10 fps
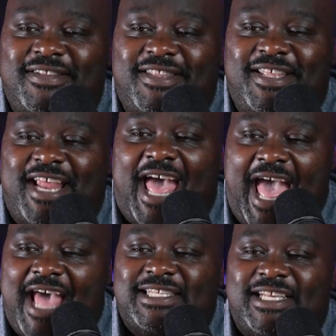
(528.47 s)
it
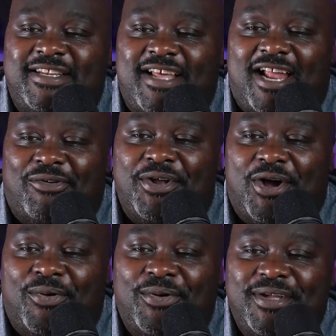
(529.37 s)
hasn't, I don't
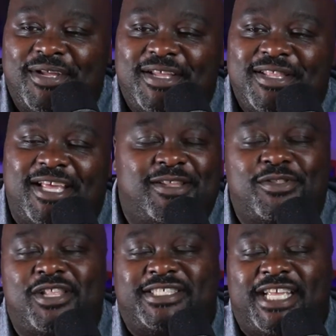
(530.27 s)
know.
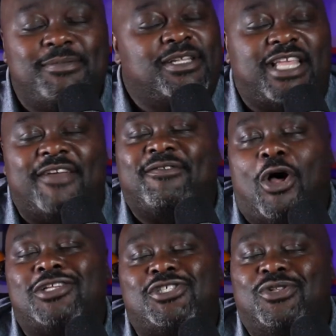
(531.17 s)
The teams that they've
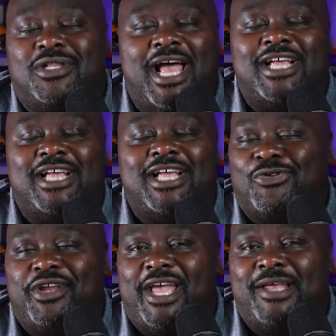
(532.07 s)
lost to the last
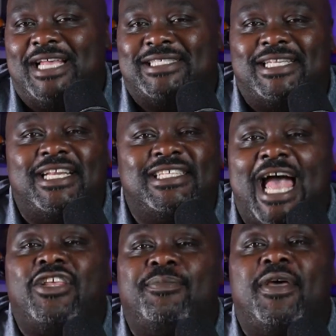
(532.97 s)
3 hasn't
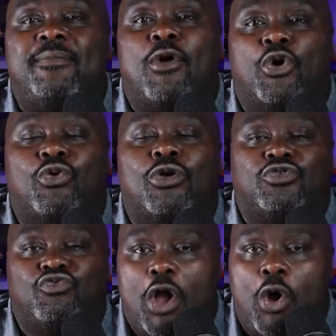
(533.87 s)
exactly been
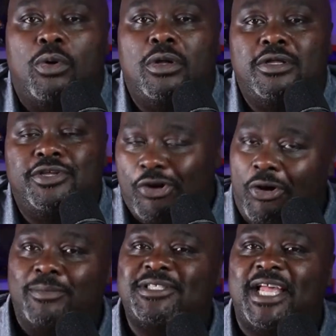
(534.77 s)
murderer's row. You know
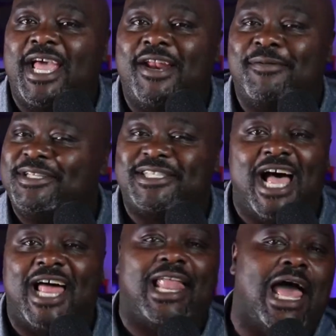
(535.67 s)
what I'm saying? I mean, it's
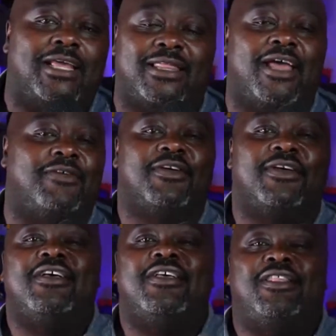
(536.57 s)
not like they've
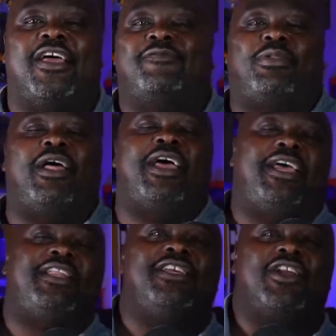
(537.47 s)

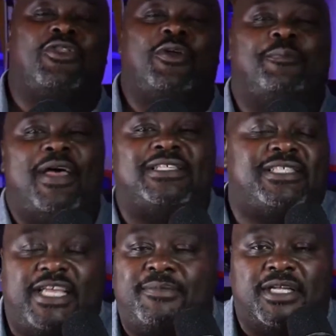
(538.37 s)
played, the
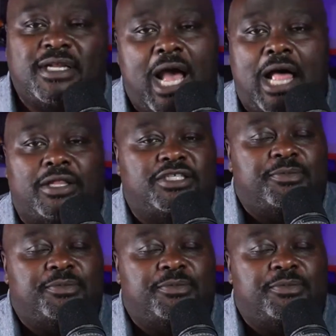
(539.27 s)
best teams in college